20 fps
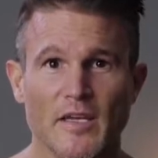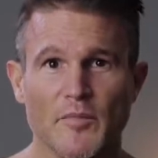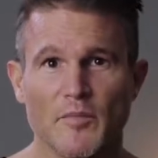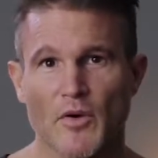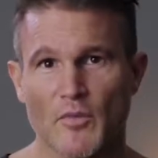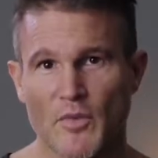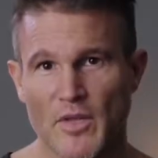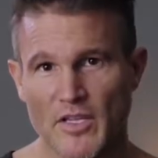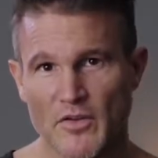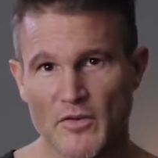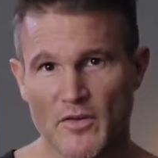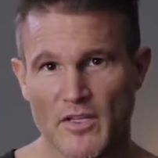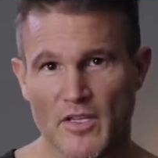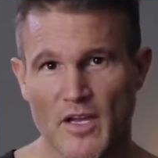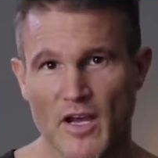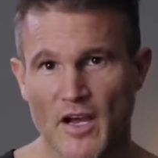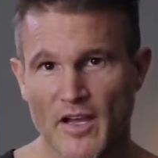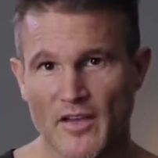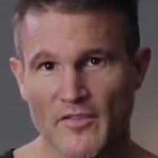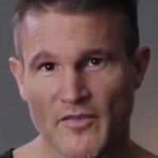But when you're on a
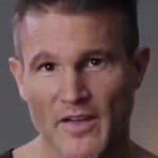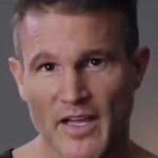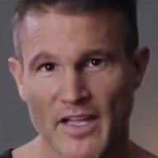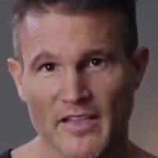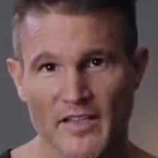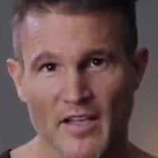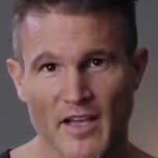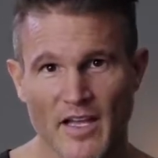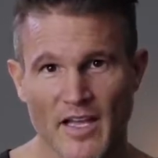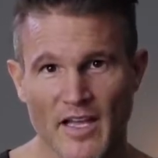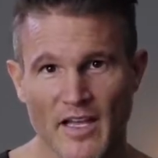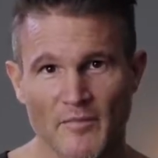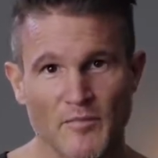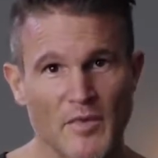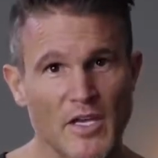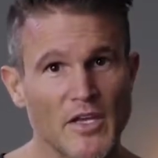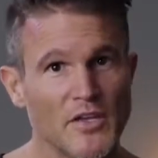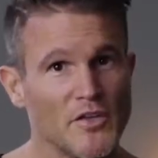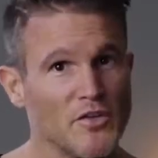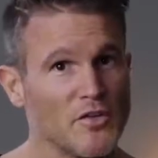high-fat diet,
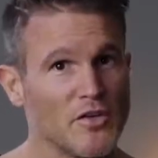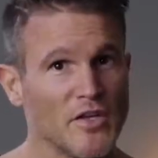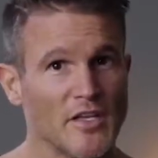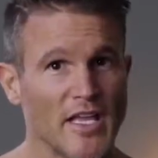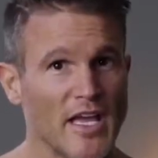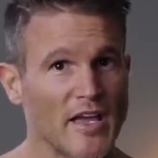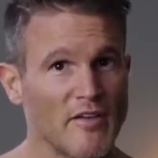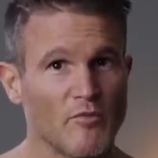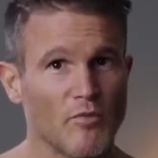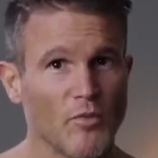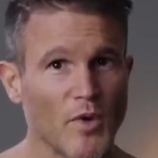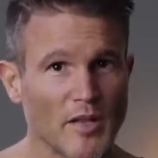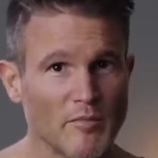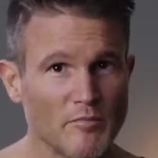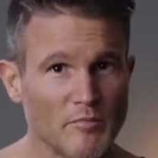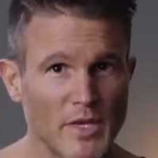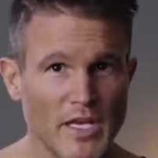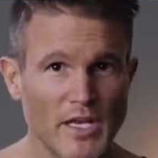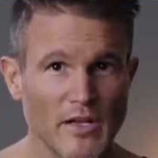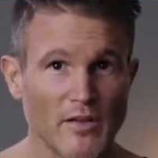you can have
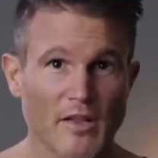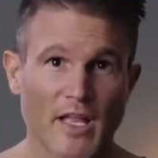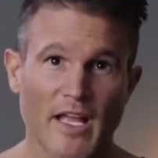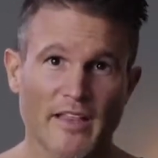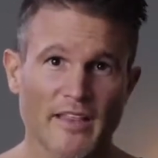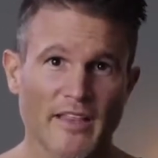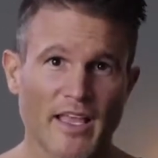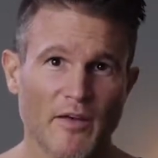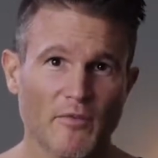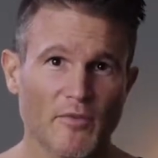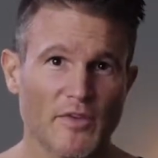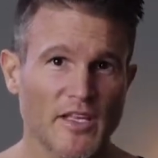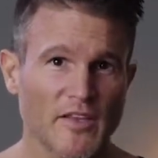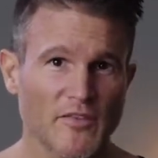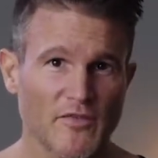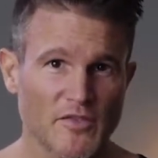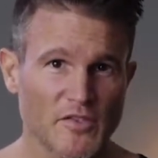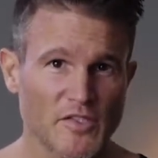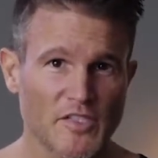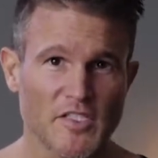one meal and that will
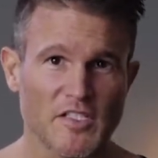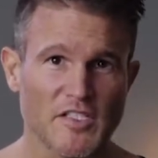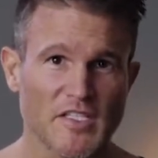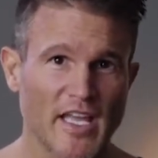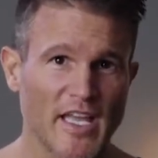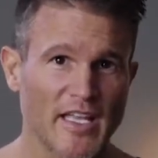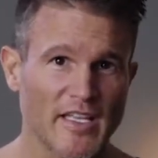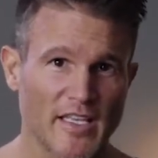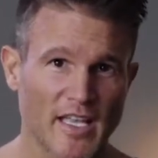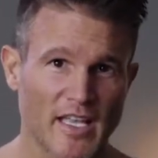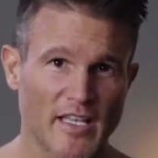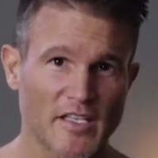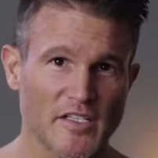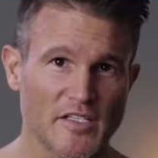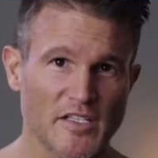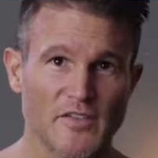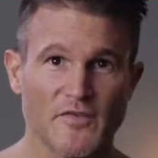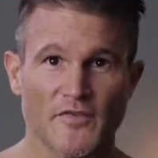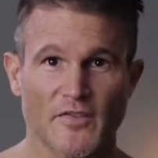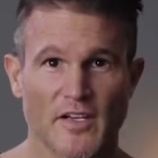give you sustained
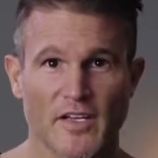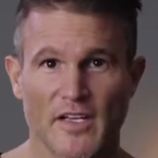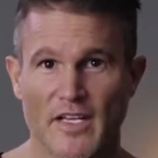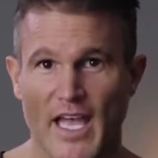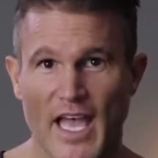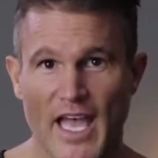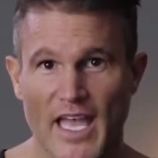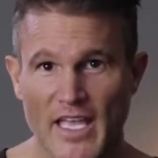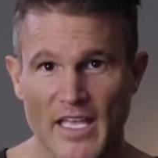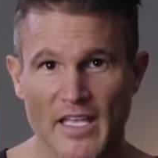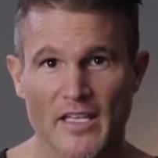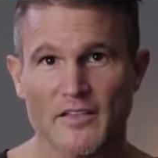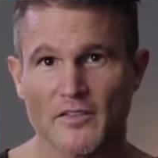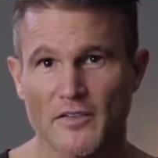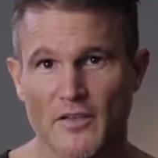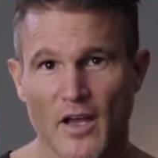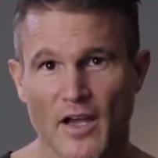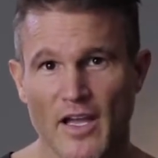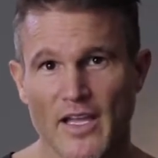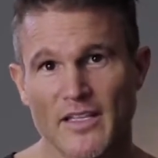energy for 8,
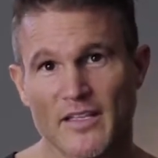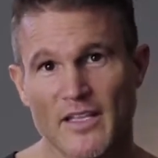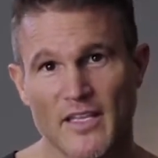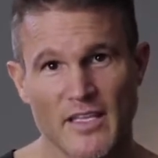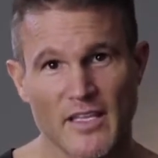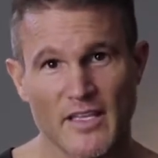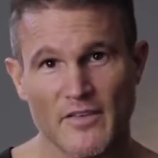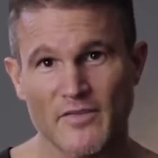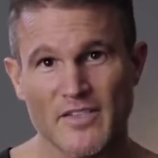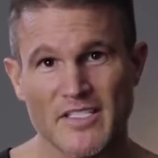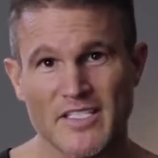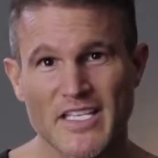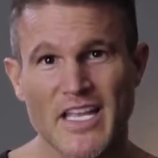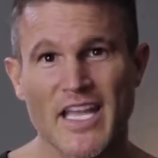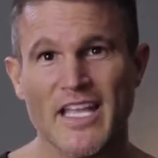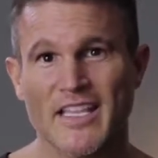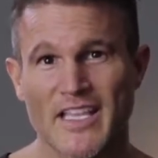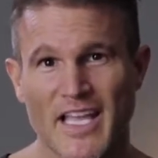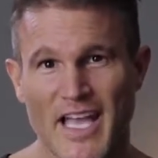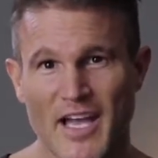9, even
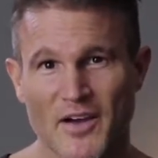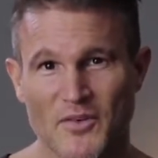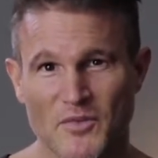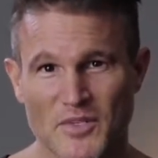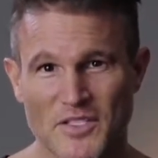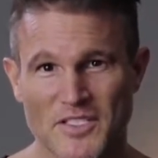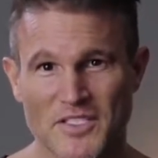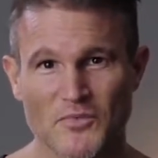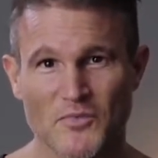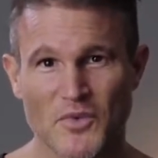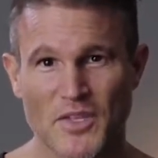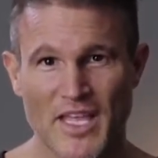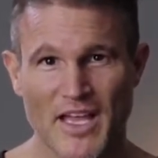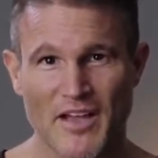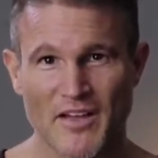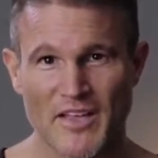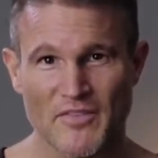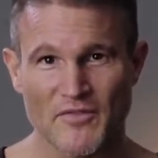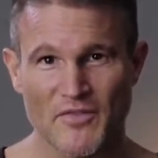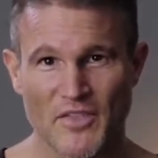10 hours
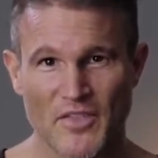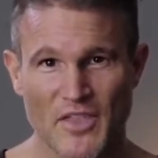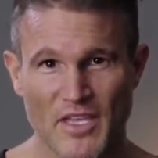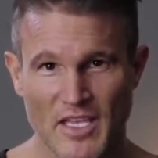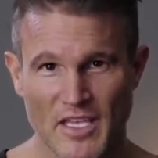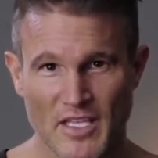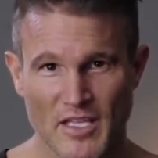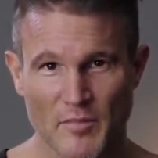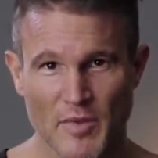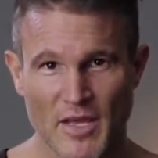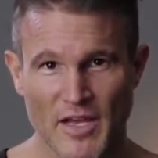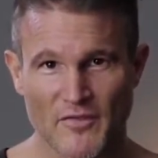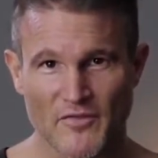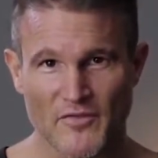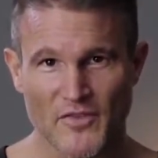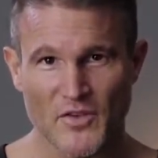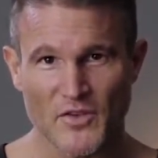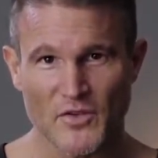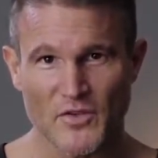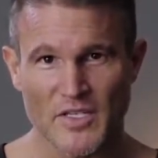without even thinking about
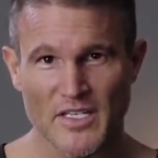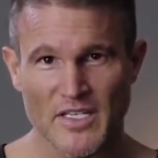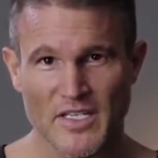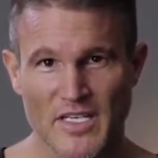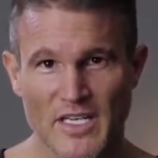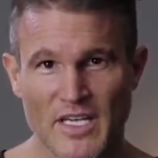food.